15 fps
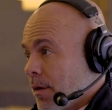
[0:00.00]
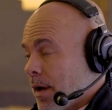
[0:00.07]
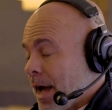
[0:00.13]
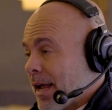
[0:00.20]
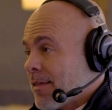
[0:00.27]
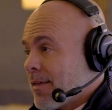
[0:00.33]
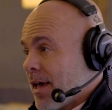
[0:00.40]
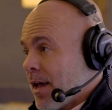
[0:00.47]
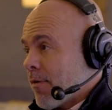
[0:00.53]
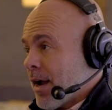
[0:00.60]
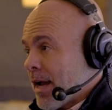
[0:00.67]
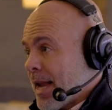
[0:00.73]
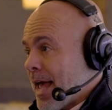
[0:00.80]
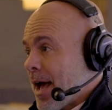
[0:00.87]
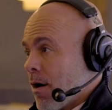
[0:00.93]
I can tell you
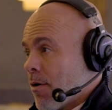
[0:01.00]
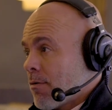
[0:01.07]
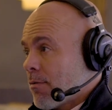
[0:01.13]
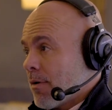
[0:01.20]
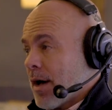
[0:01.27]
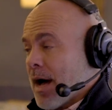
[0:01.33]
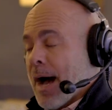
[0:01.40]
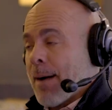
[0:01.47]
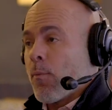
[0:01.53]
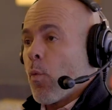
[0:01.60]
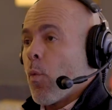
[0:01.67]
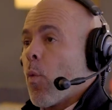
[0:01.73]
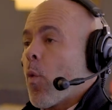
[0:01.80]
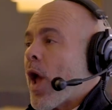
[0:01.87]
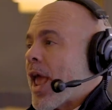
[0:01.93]
right now,
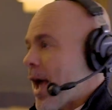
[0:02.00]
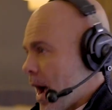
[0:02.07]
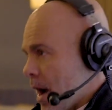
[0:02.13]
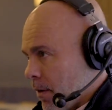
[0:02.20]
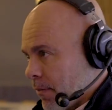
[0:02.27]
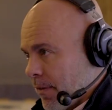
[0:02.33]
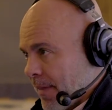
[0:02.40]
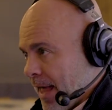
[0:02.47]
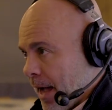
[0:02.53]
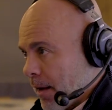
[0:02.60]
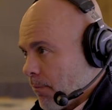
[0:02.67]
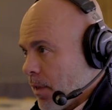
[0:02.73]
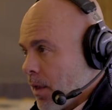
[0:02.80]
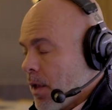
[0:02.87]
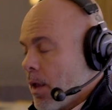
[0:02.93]
I'm way higher than that
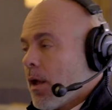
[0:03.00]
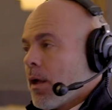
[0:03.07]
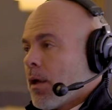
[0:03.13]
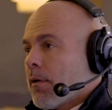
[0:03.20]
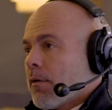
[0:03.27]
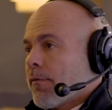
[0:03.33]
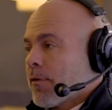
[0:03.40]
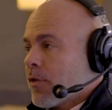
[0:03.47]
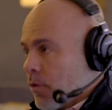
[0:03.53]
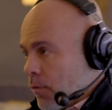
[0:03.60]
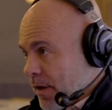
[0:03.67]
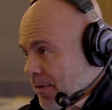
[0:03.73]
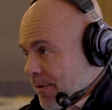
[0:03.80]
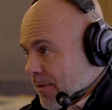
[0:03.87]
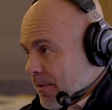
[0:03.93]
for two
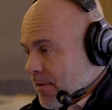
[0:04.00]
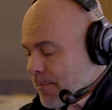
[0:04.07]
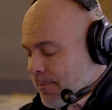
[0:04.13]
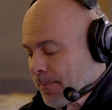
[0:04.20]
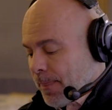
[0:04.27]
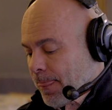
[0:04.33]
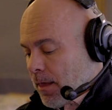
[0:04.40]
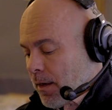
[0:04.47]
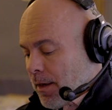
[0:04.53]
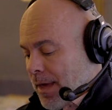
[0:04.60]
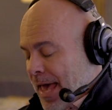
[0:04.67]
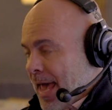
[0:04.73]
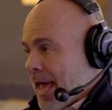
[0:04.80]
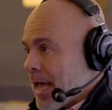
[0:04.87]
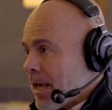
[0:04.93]
reasons.
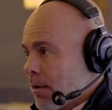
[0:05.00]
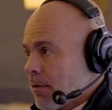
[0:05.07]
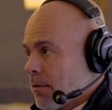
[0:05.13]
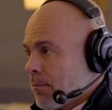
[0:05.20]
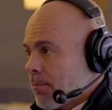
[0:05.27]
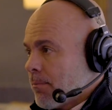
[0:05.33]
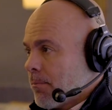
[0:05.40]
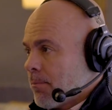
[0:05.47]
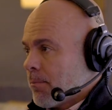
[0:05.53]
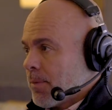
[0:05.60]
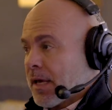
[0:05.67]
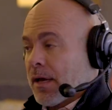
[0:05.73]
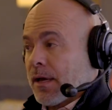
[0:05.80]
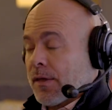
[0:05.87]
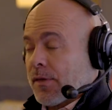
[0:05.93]
A,
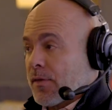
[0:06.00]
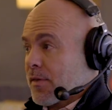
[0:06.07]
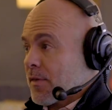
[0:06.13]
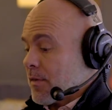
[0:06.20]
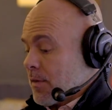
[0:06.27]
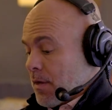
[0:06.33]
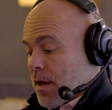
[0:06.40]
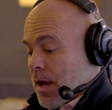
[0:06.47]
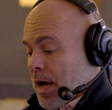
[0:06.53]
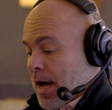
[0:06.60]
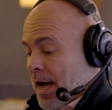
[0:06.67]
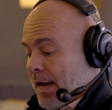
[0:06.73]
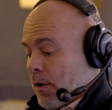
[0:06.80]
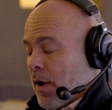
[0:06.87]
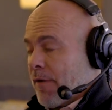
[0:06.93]
because
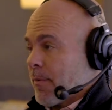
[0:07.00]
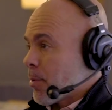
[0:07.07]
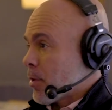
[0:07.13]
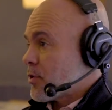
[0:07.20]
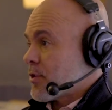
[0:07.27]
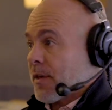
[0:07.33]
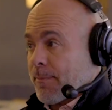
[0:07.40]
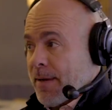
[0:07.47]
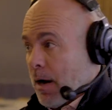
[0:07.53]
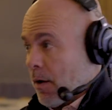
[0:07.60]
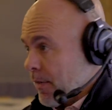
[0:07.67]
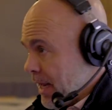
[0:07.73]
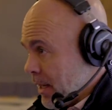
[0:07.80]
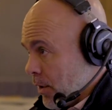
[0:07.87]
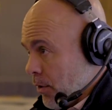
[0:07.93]
I don't have the purchasing
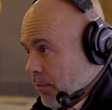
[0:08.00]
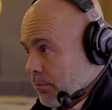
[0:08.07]
power they do.